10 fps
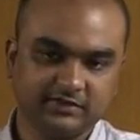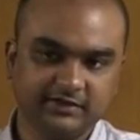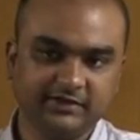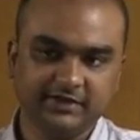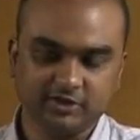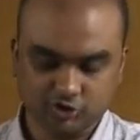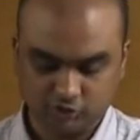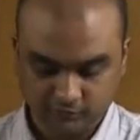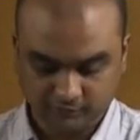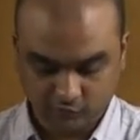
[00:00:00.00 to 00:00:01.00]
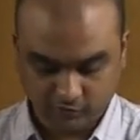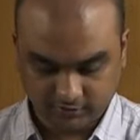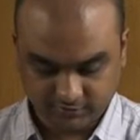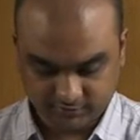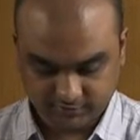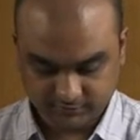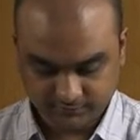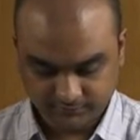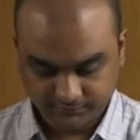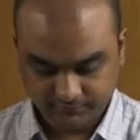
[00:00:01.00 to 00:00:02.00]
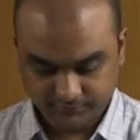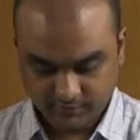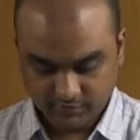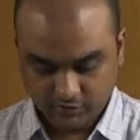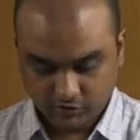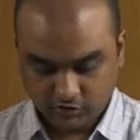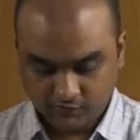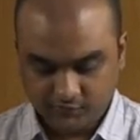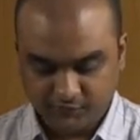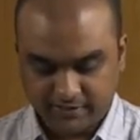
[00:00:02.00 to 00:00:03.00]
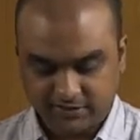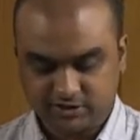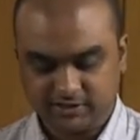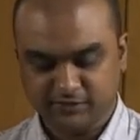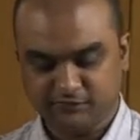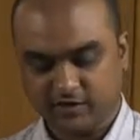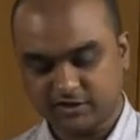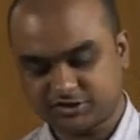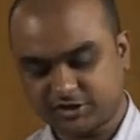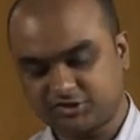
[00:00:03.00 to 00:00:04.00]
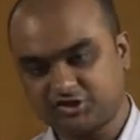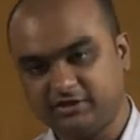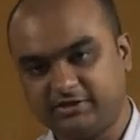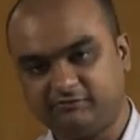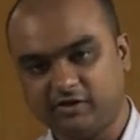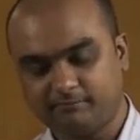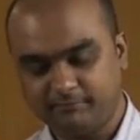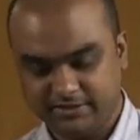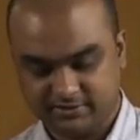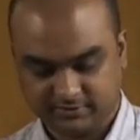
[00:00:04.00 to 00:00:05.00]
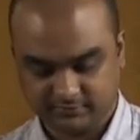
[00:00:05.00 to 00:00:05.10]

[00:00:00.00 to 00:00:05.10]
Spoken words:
India should focus on fixed infrastructure development.